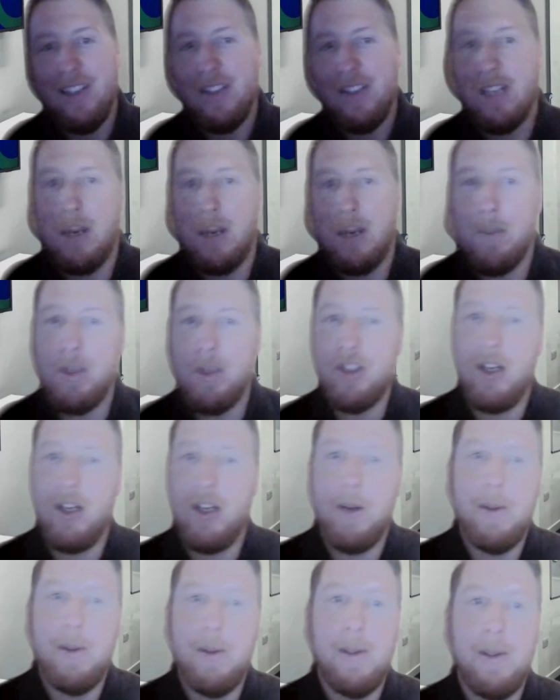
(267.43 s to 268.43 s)

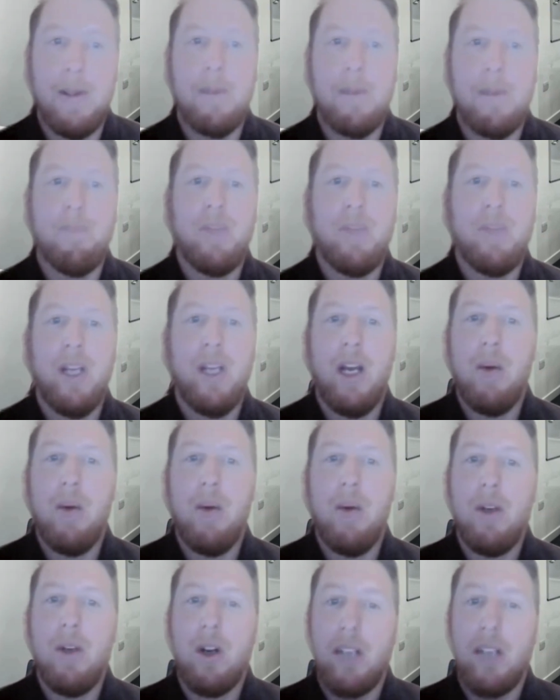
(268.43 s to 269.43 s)
temperature.
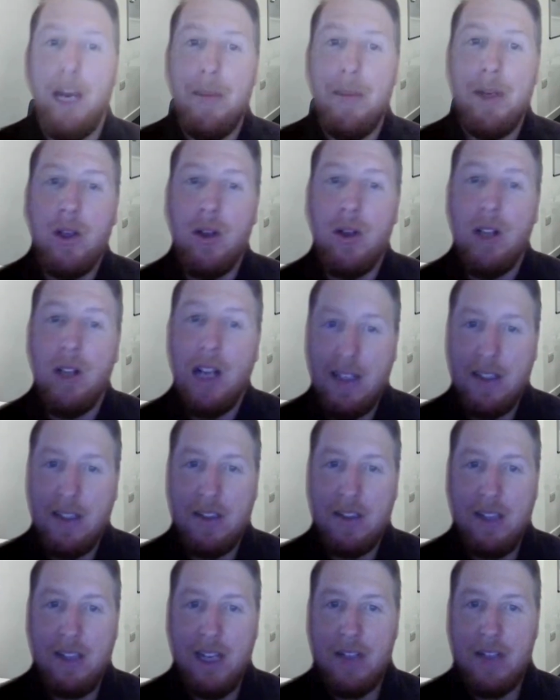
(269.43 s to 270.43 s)
We've got chemical
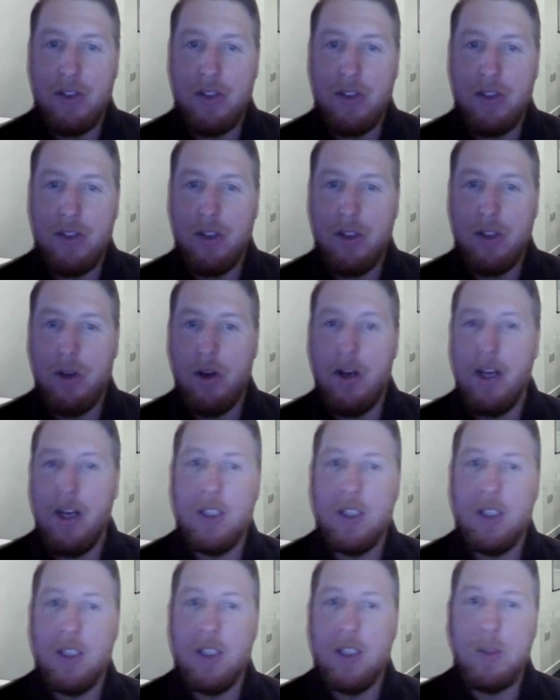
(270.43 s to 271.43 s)
hazards then, so
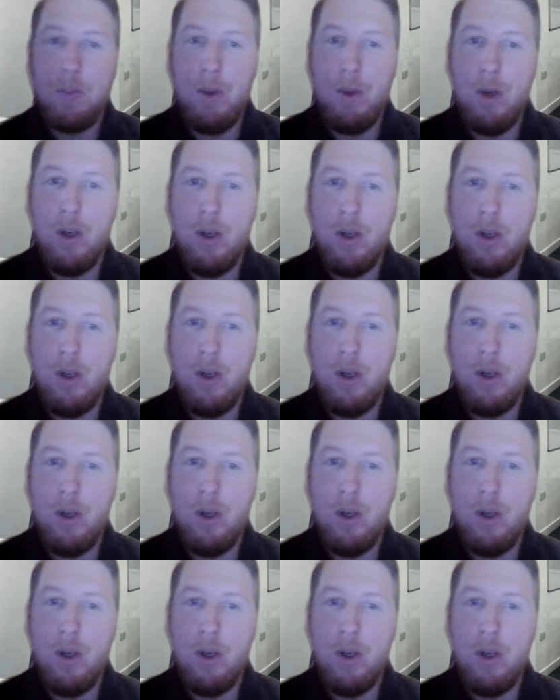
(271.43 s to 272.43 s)
exposure to harmful
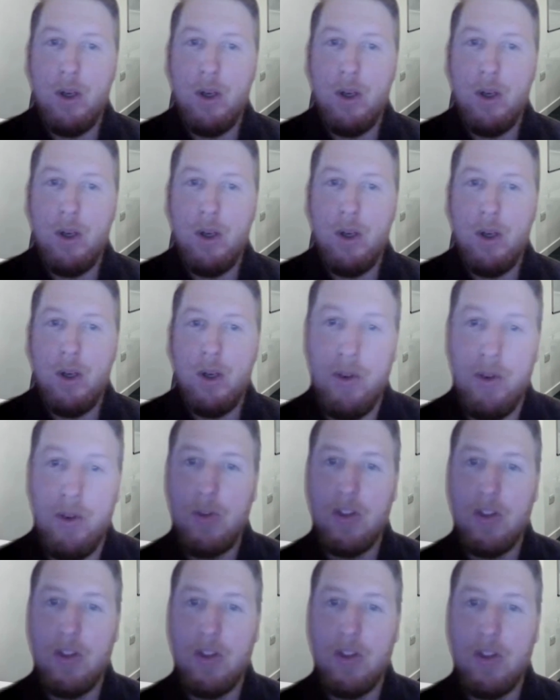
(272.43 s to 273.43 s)
substances such
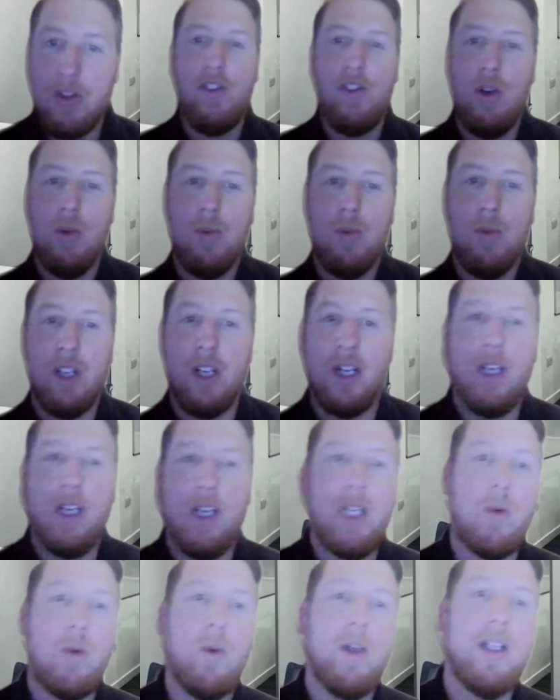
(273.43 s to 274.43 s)
as dust, fumes,
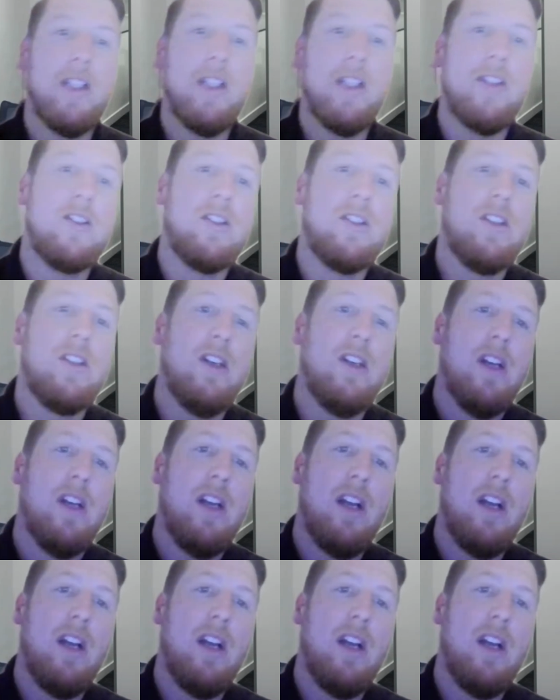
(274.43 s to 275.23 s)
and liquids.